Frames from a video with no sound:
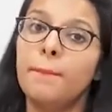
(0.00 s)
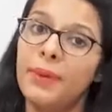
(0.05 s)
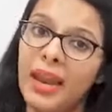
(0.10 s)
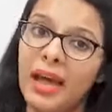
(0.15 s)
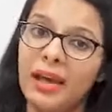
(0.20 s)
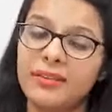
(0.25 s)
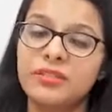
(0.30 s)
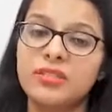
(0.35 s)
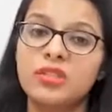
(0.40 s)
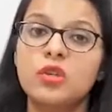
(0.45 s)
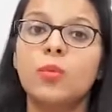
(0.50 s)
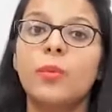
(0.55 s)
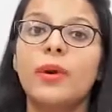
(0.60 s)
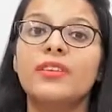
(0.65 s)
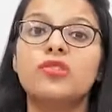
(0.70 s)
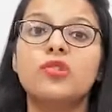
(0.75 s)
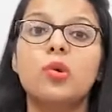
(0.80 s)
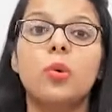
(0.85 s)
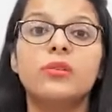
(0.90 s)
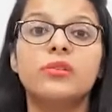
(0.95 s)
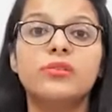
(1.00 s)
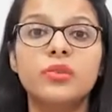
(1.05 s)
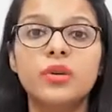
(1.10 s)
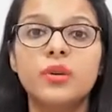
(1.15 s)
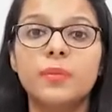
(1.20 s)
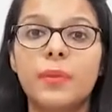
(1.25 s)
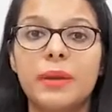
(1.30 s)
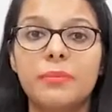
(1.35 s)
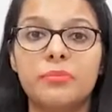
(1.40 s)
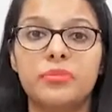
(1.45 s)
Plus, you must also
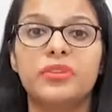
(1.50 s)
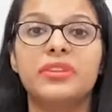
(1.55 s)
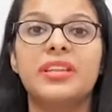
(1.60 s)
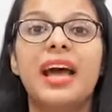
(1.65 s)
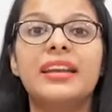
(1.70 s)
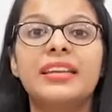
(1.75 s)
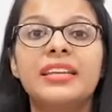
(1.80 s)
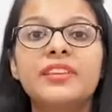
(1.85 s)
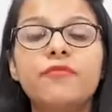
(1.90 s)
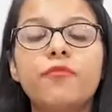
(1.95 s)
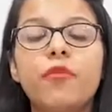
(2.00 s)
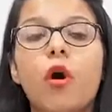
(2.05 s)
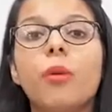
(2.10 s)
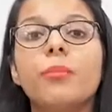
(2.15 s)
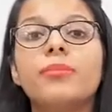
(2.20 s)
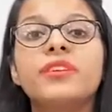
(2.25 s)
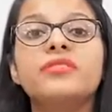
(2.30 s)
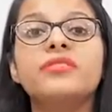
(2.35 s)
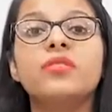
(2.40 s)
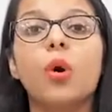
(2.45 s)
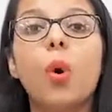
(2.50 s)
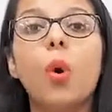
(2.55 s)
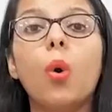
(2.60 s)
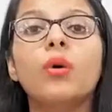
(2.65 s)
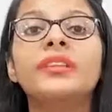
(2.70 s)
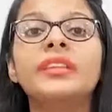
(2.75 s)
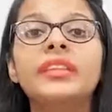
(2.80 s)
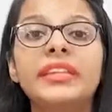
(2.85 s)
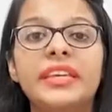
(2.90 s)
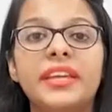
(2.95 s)
remember that he formed his
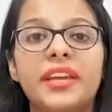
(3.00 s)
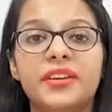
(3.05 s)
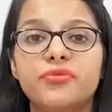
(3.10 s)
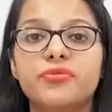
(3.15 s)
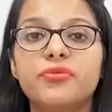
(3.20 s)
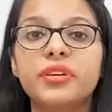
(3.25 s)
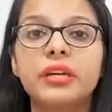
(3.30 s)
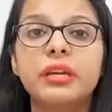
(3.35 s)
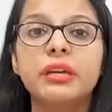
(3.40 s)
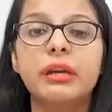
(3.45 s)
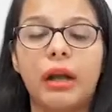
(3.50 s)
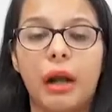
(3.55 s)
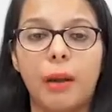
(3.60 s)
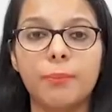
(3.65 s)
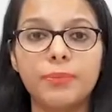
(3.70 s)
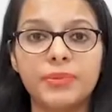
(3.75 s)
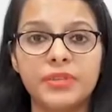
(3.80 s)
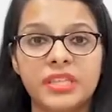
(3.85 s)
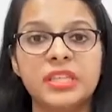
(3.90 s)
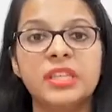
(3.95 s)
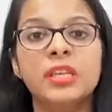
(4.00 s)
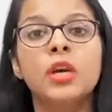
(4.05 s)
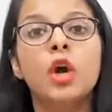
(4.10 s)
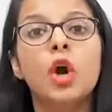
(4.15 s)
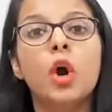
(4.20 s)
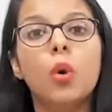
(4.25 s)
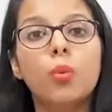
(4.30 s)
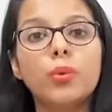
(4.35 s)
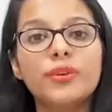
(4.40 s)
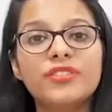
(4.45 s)
own theatrical company
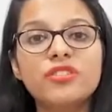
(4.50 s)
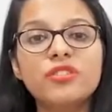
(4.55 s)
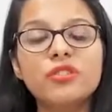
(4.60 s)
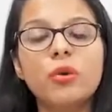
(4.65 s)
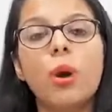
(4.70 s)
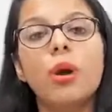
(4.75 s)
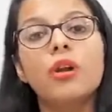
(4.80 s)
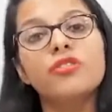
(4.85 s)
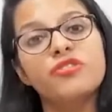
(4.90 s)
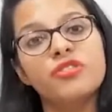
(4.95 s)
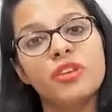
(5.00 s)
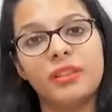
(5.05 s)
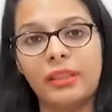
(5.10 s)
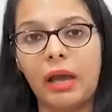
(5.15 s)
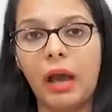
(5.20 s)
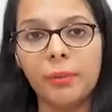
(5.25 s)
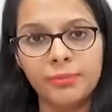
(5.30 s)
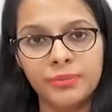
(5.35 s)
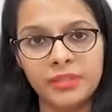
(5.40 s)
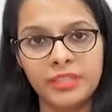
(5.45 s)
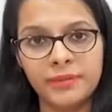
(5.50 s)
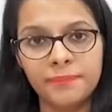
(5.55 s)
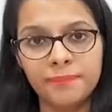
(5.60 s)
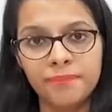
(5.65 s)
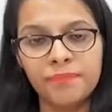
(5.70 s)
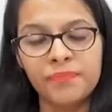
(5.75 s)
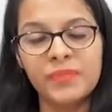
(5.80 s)
which is called Shatabdi.